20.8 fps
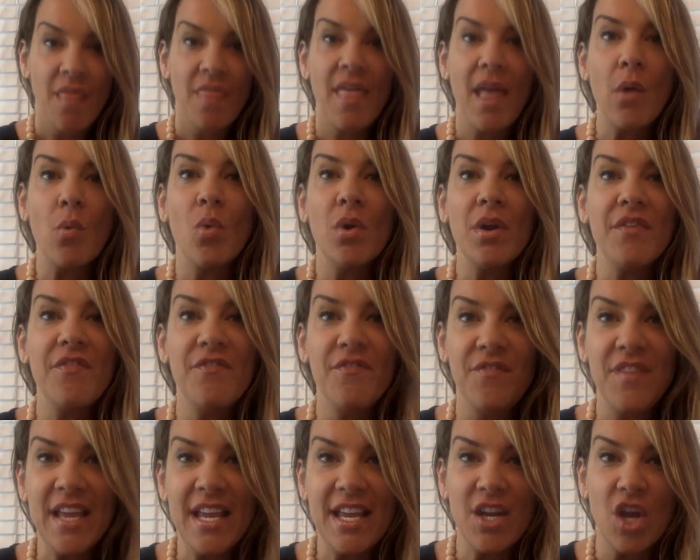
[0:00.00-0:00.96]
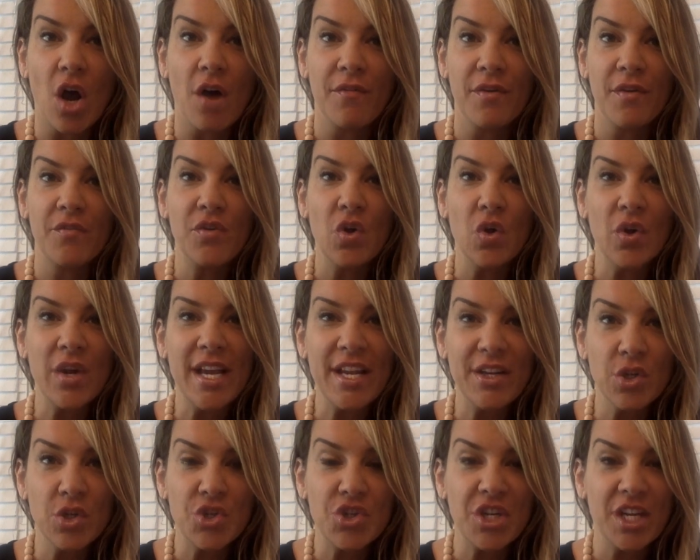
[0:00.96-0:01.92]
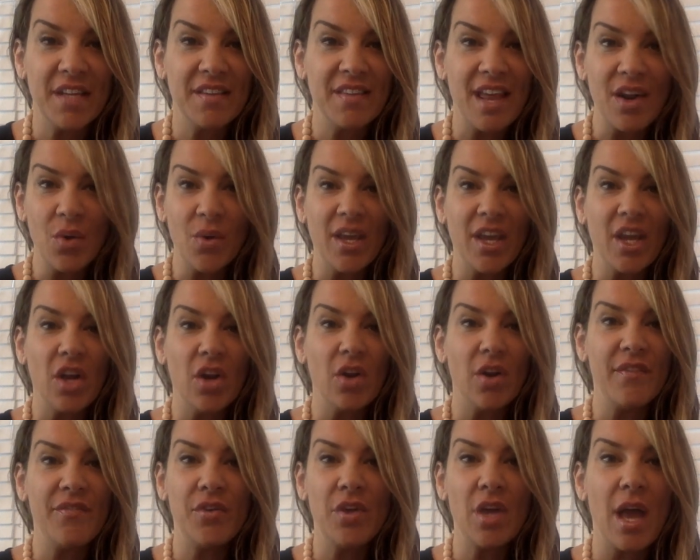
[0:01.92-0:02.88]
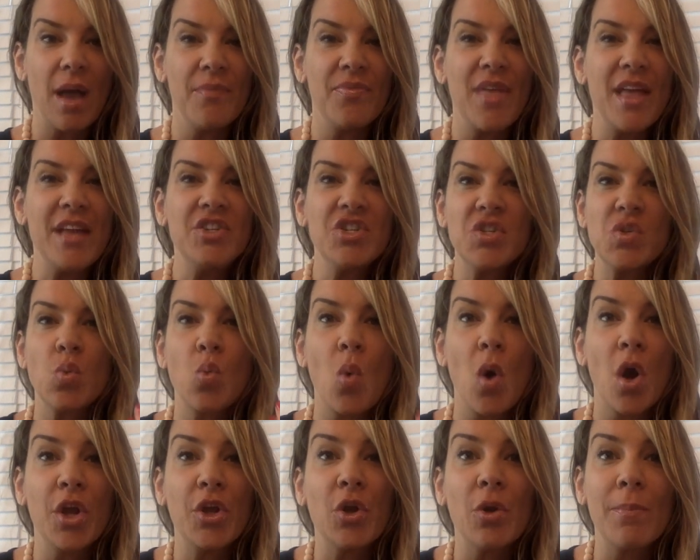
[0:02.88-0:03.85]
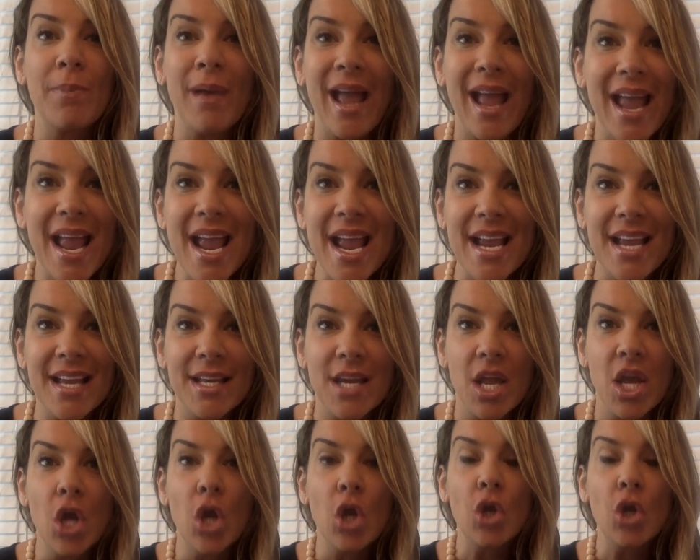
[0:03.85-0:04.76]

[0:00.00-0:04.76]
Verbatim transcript: They want to feed off of your energy. They don't care if you, they just want your pain.